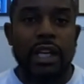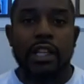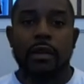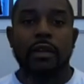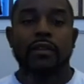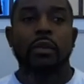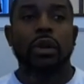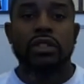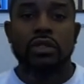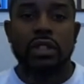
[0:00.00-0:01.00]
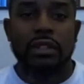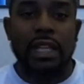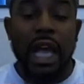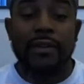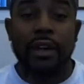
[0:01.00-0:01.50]
Some of them want you to
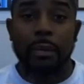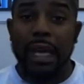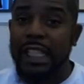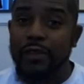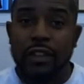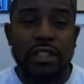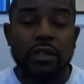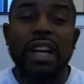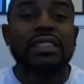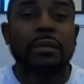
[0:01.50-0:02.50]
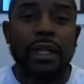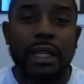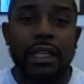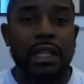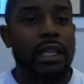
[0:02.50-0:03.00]
have a bass fishing resume.